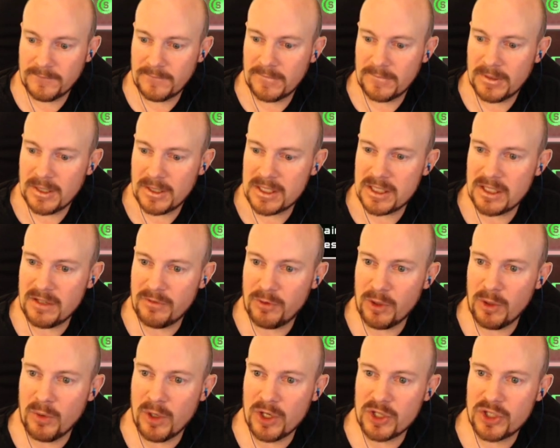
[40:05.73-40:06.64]
Let's see if
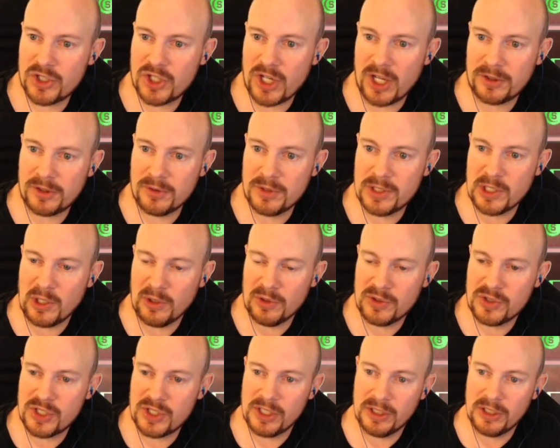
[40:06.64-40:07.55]
we one-shot through
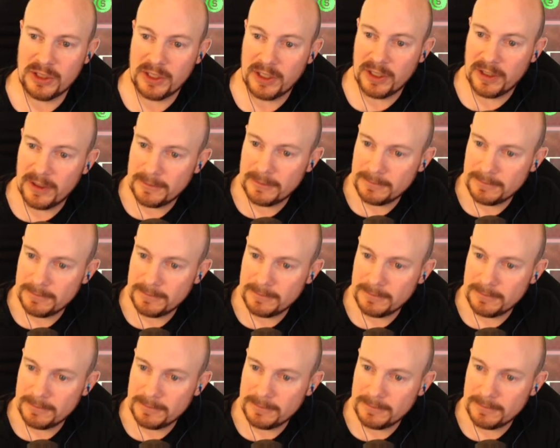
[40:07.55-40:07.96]
Zoltan Shield here.